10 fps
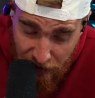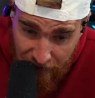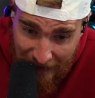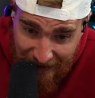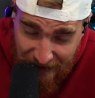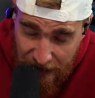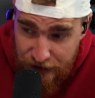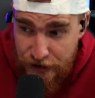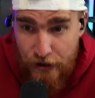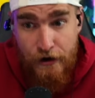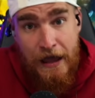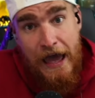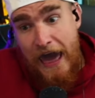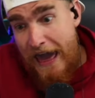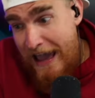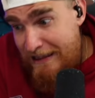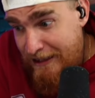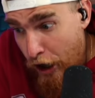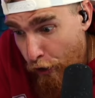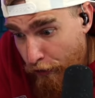little lackluster. Hey,
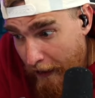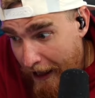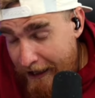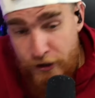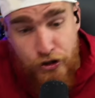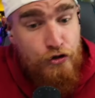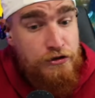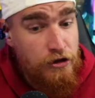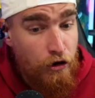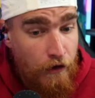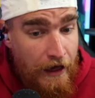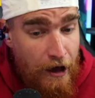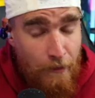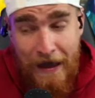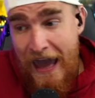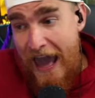the O-line could use a little help.